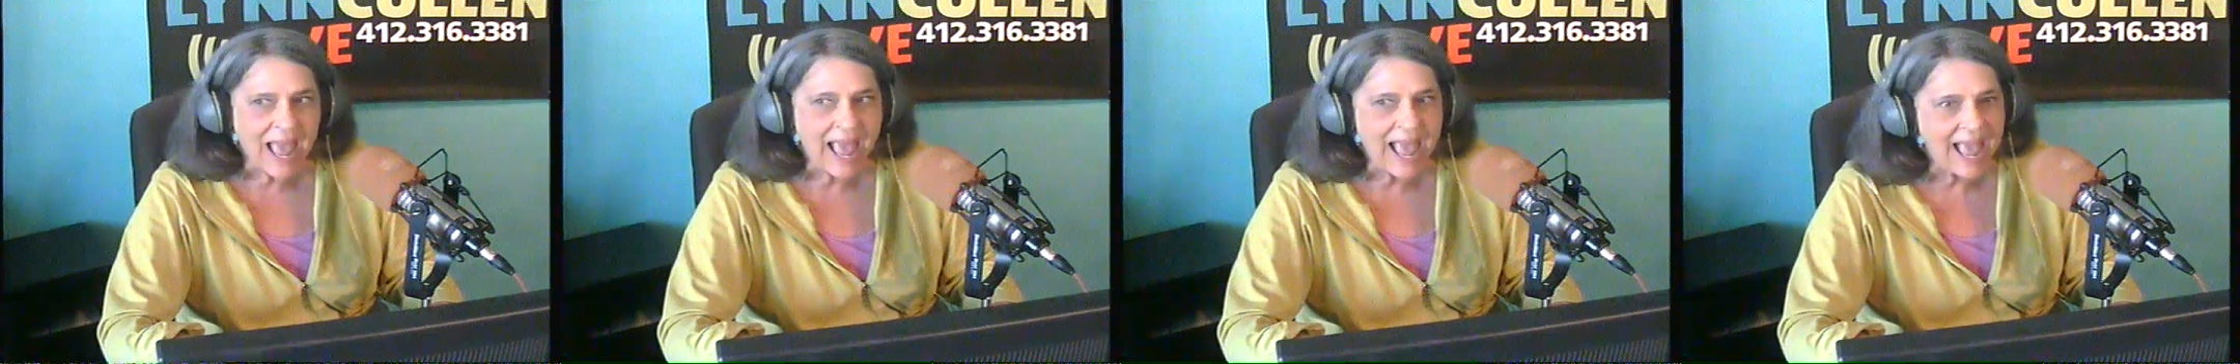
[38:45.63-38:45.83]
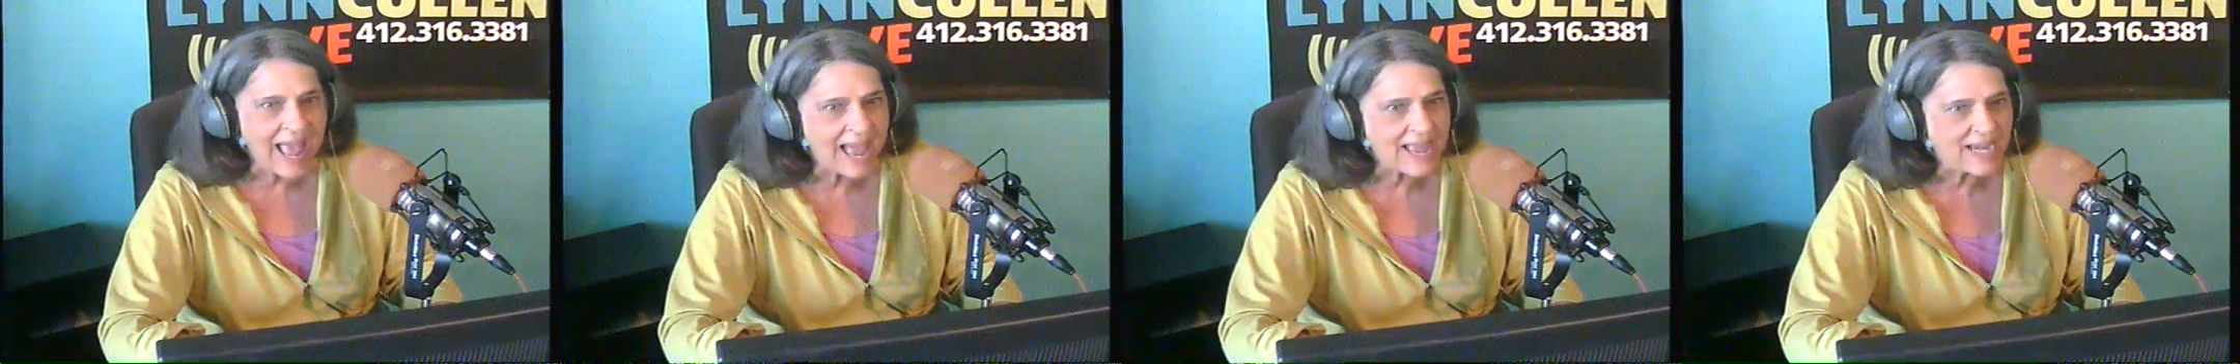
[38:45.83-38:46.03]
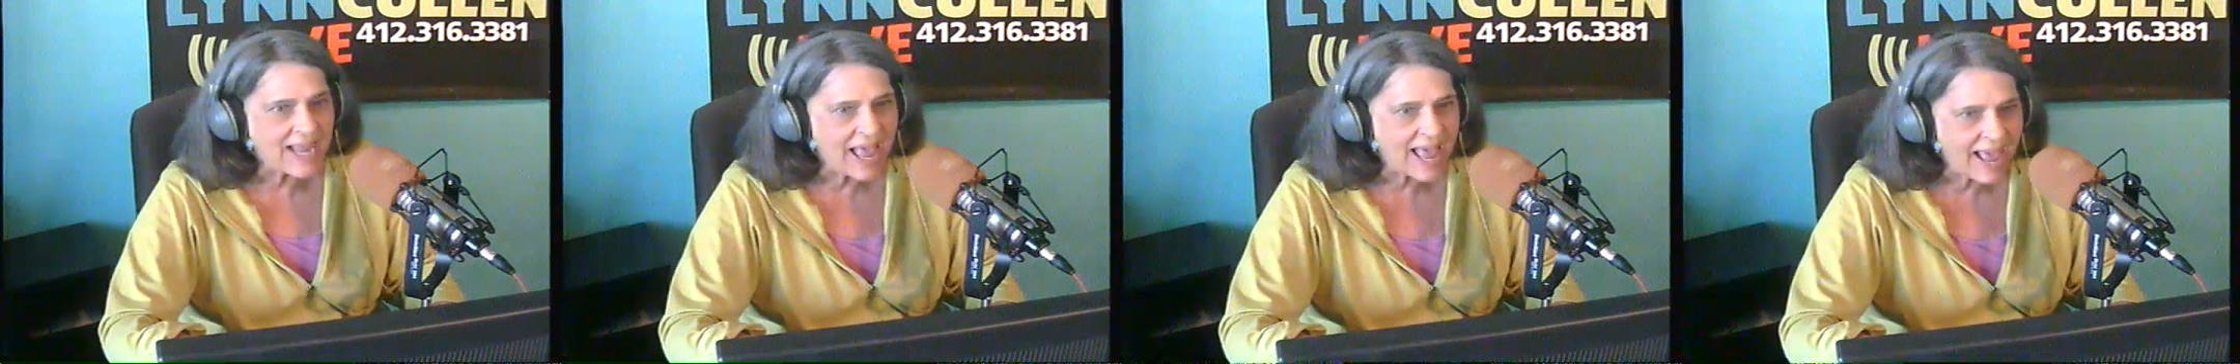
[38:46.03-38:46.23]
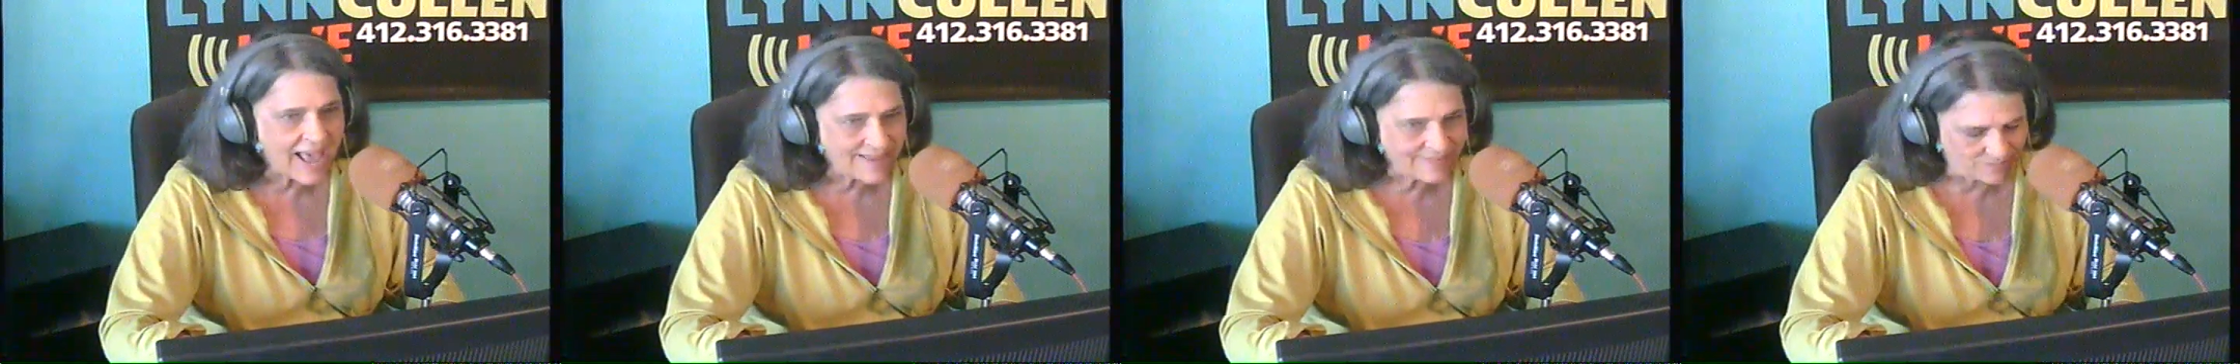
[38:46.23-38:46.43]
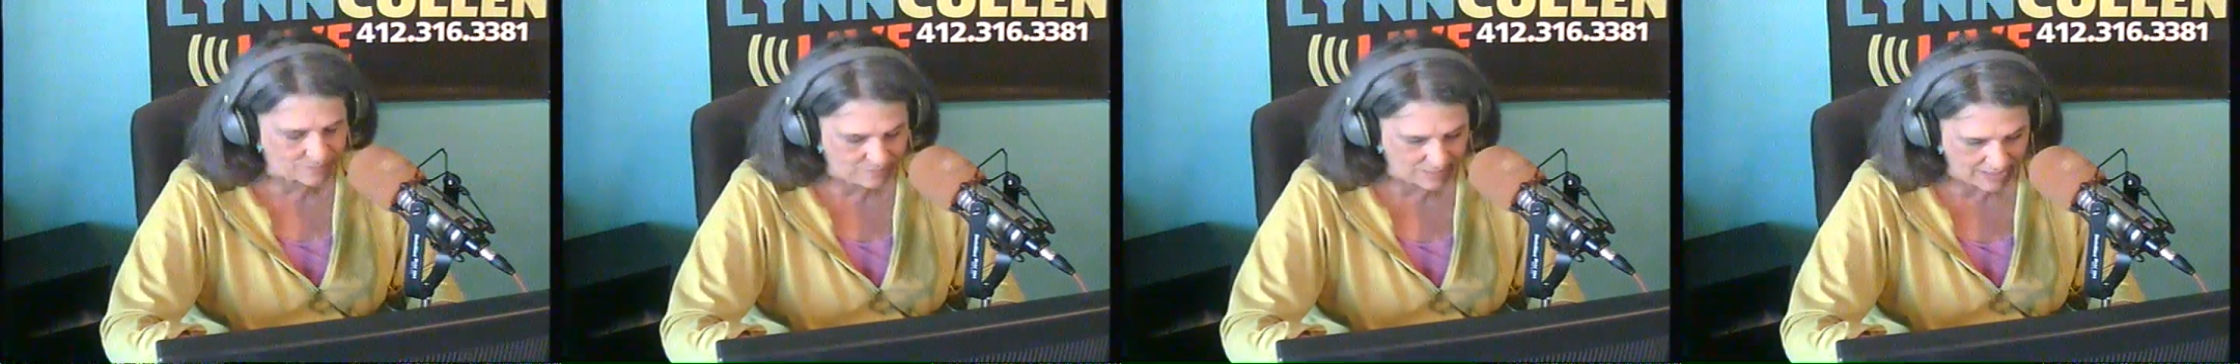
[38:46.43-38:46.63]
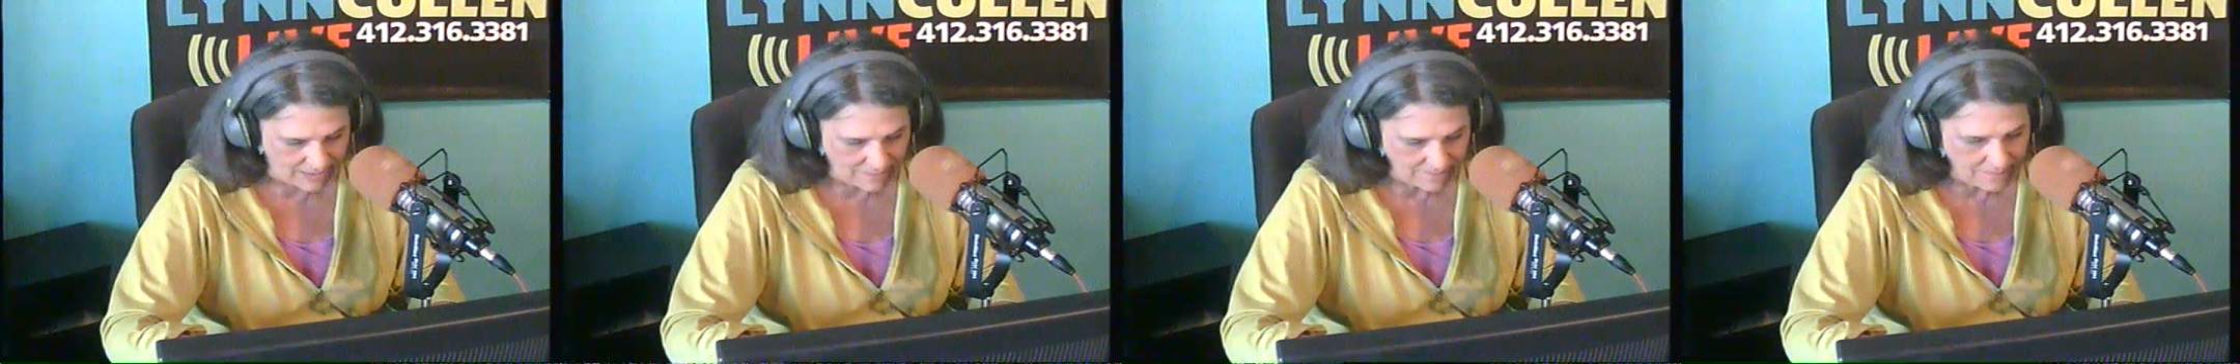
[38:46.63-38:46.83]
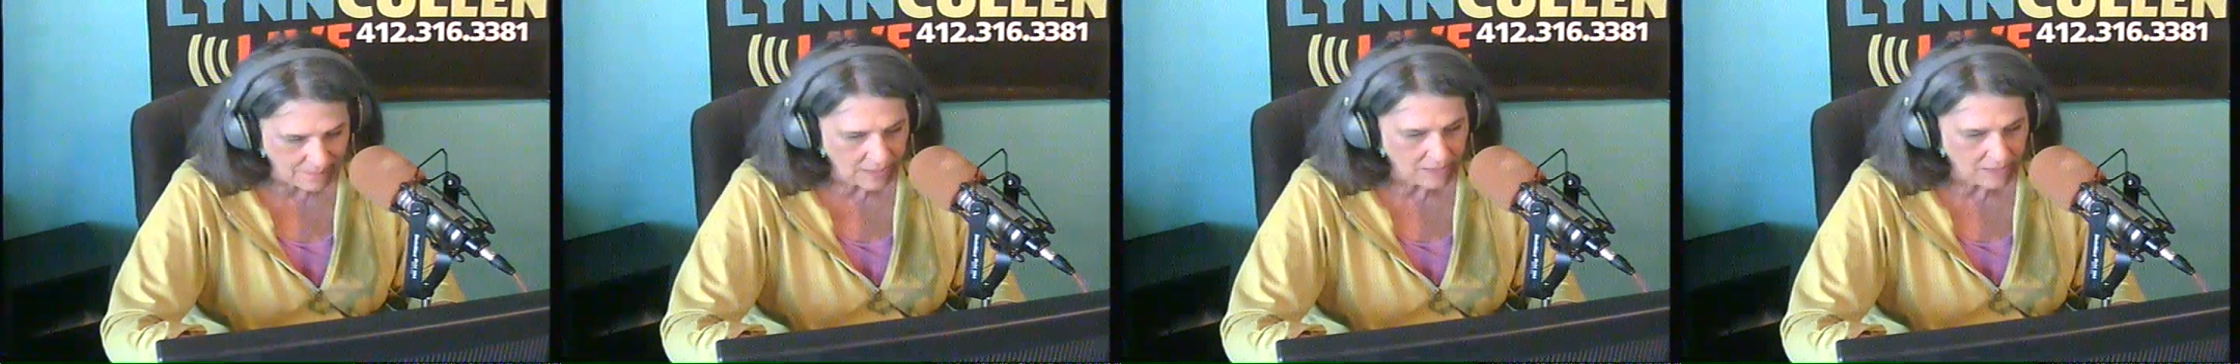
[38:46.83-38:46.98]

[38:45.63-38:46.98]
had asthma,